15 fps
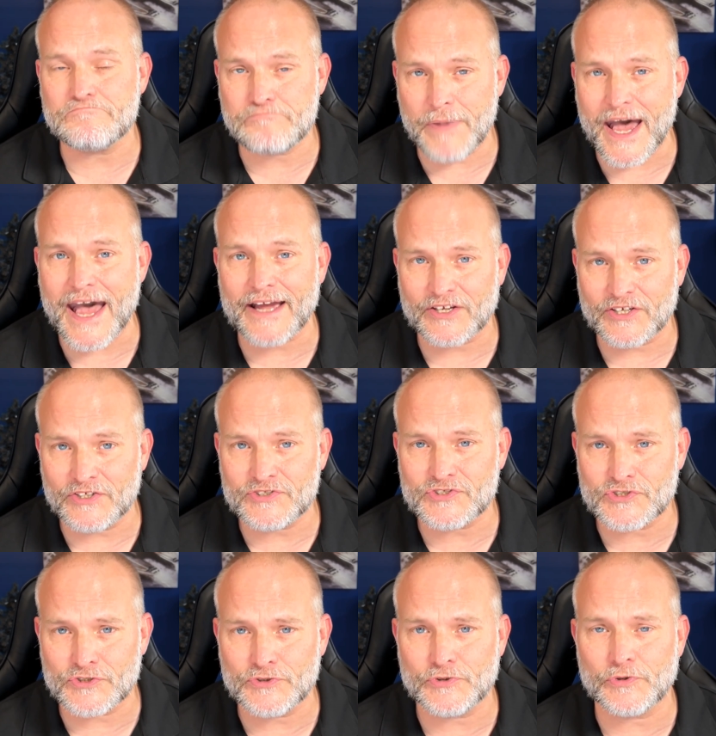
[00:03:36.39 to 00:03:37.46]
back
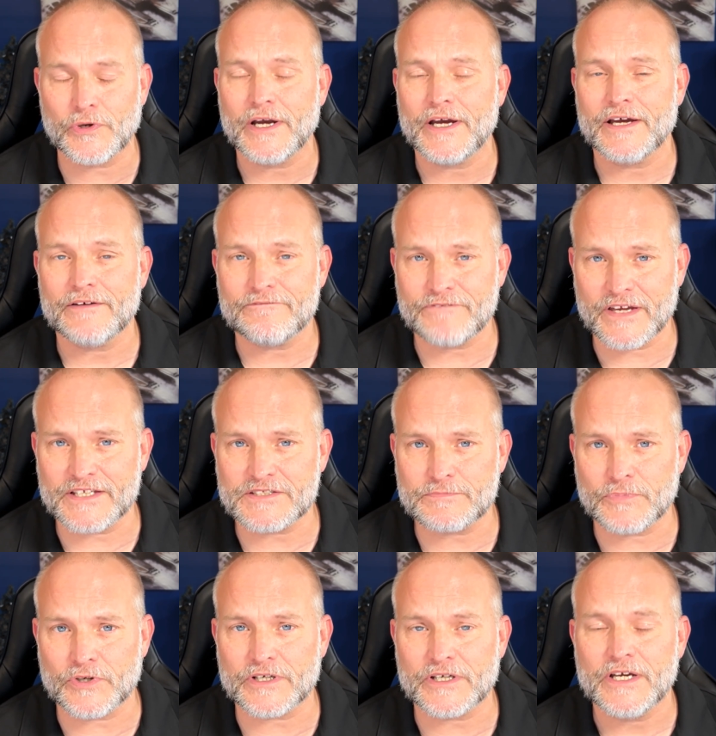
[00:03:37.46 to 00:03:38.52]
to
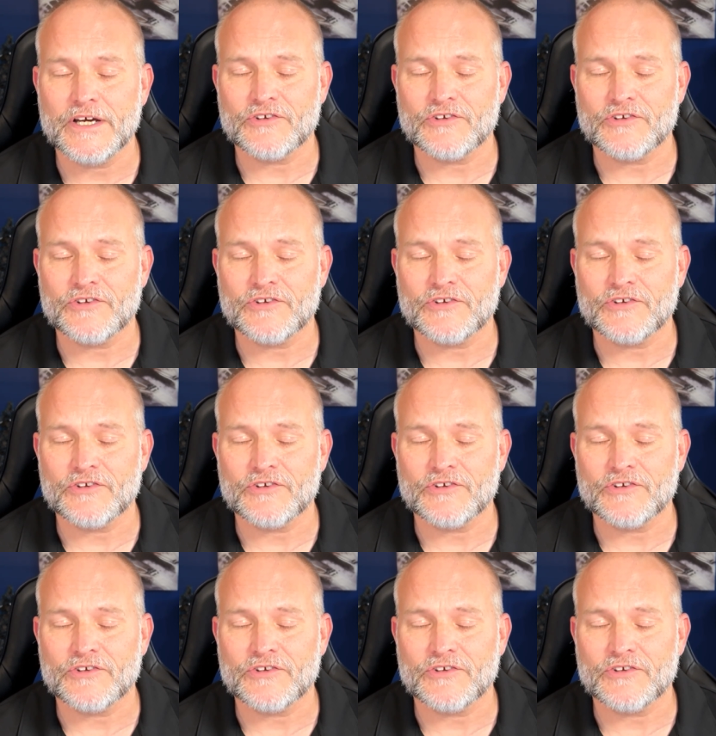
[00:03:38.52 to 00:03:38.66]
Facebook.